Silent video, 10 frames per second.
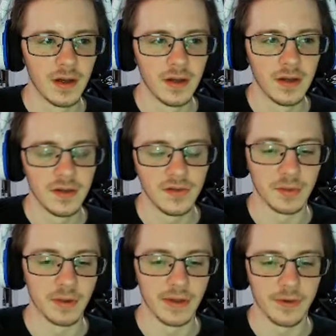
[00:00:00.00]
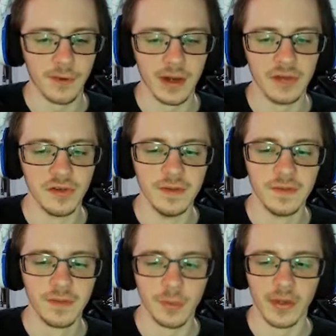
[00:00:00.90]
Cybernetic Horizon,
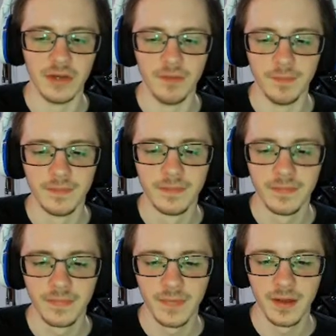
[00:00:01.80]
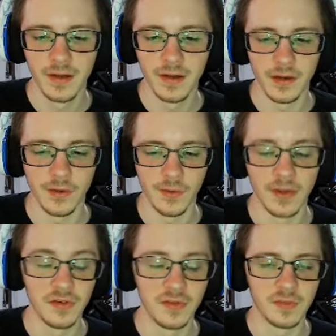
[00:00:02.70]
3 of them.
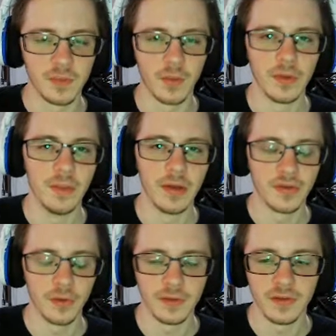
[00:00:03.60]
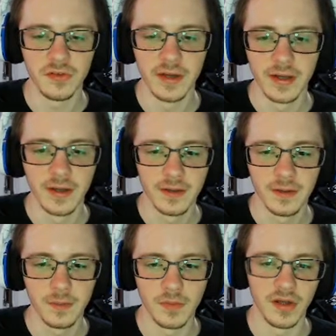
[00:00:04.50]
Horizon's probably the best card in this deck,
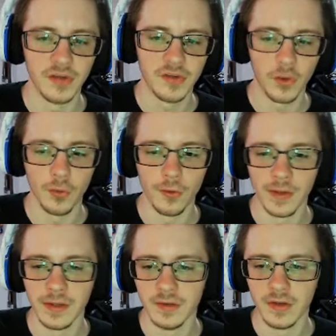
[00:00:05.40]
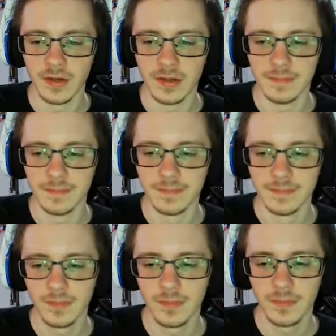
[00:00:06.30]
besides core and
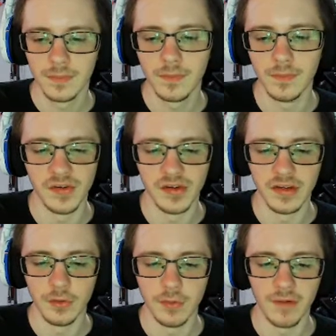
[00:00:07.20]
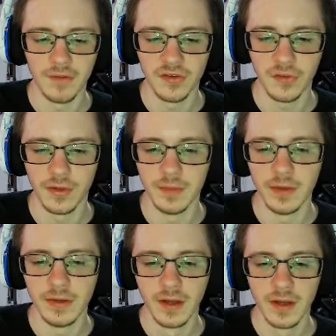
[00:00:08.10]
Machine Dupe, obviously, but
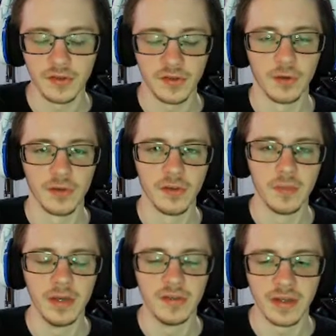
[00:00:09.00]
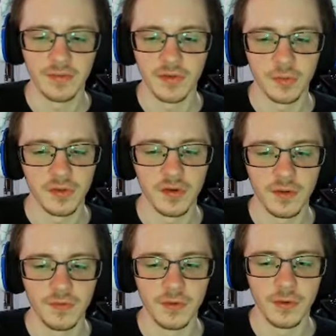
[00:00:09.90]
this card is amazing. If this
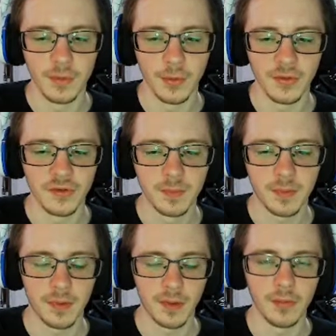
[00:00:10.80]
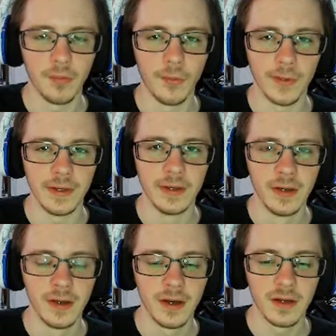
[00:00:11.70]
resolves, your opponent's probably
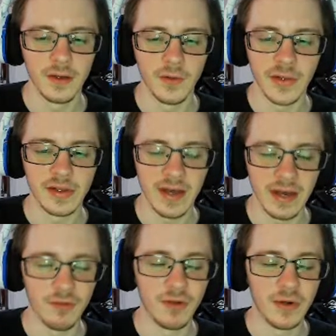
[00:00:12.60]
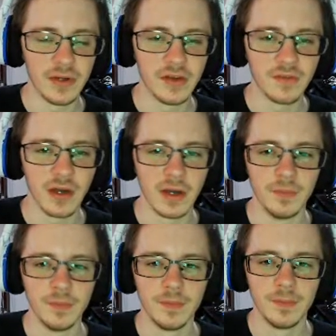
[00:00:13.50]
going to have a very tough time
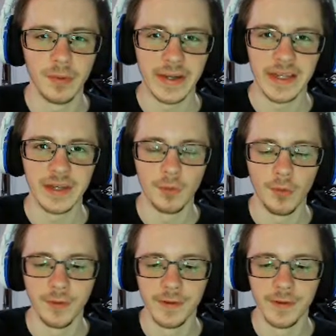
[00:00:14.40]
breaking your board.